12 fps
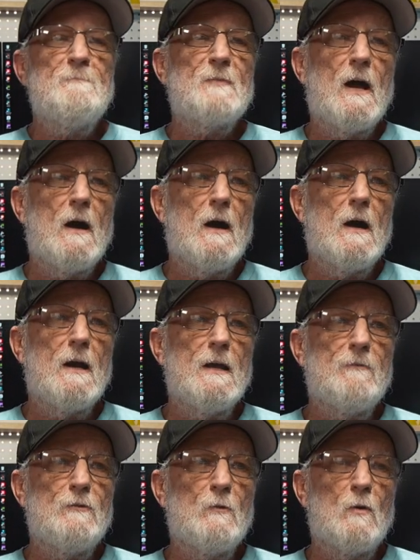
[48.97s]

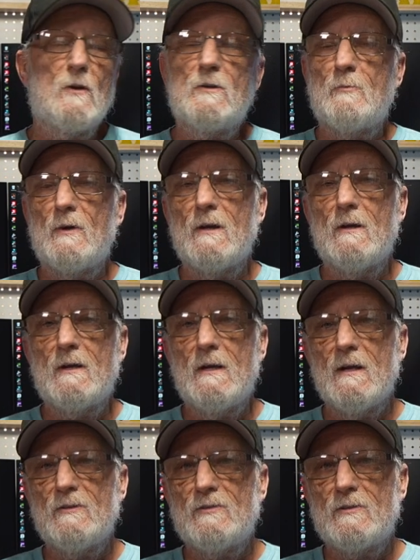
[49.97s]
If you want to bring your
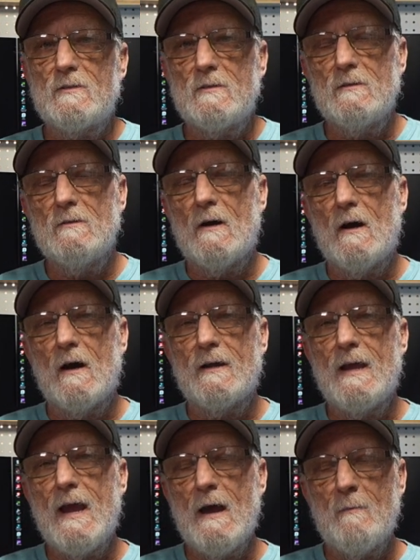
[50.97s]
kids to
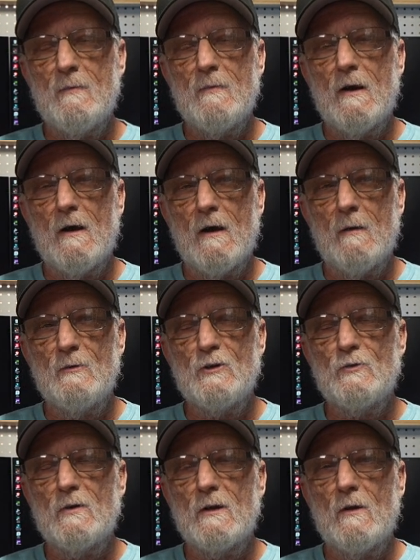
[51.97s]
camp, be
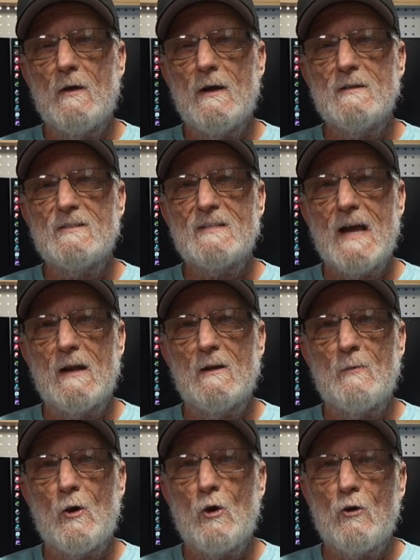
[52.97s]
sure to go ahead and sign
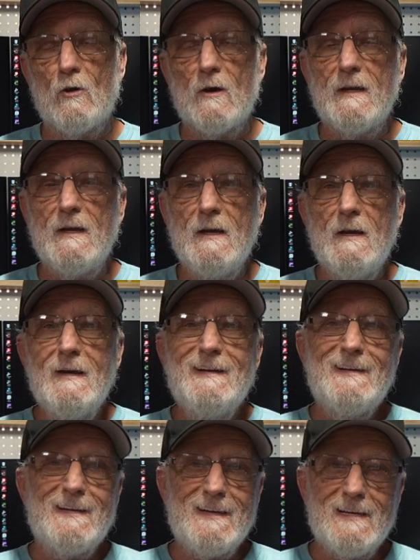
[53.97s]
up early.
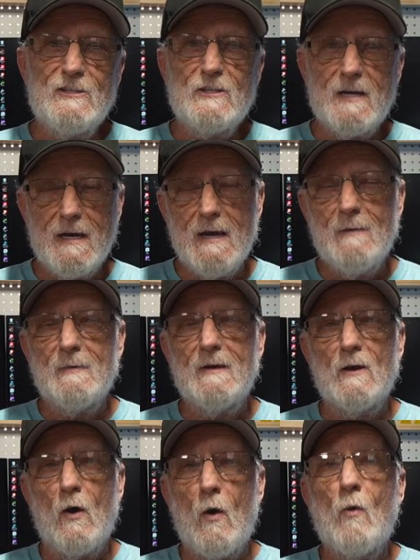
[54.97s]
Each camp
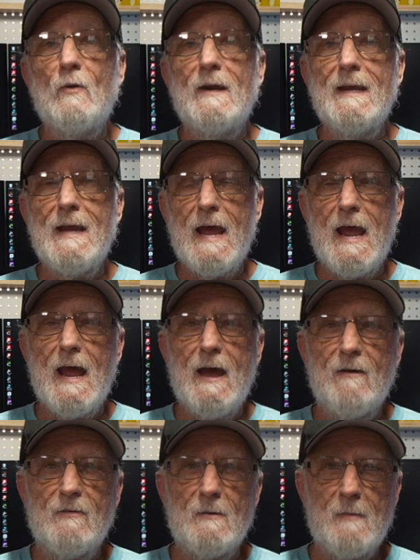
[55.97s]
can only
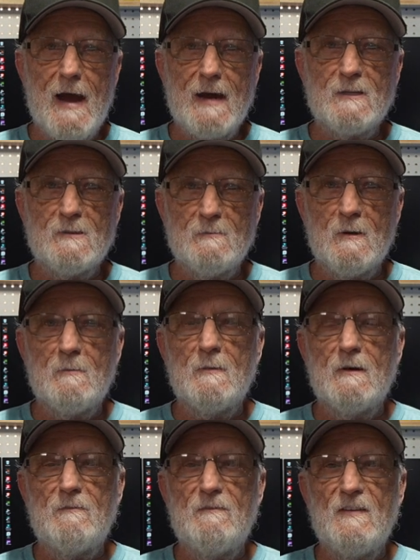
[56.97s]
have a maximum
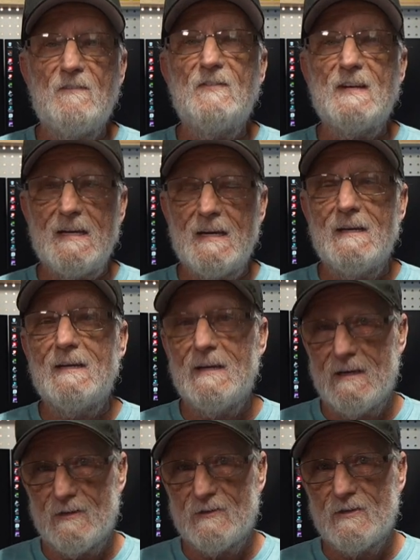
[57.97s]
of 15
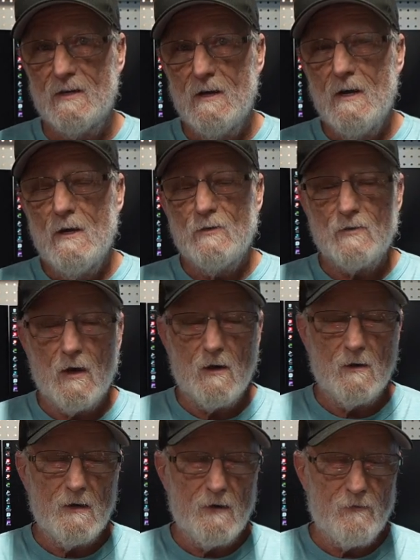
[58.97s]
kids.
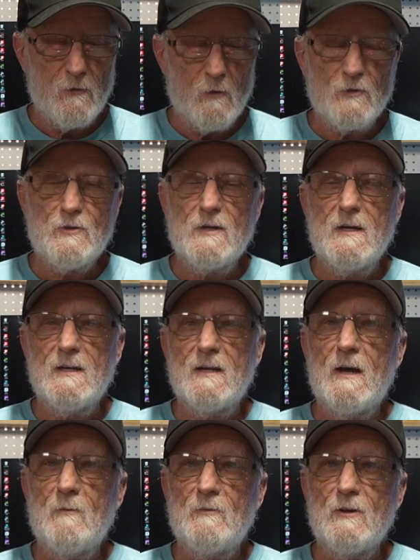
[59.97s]
So if you want your kid to
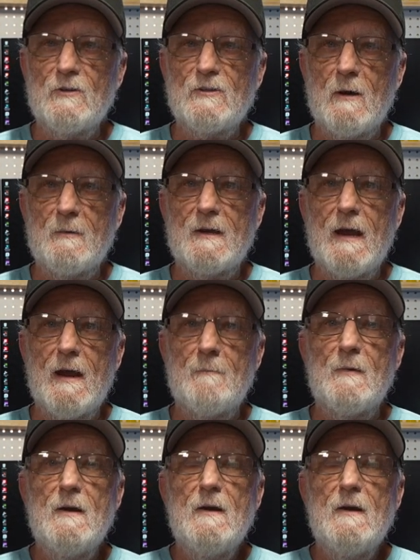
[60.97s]
come to the summer camp,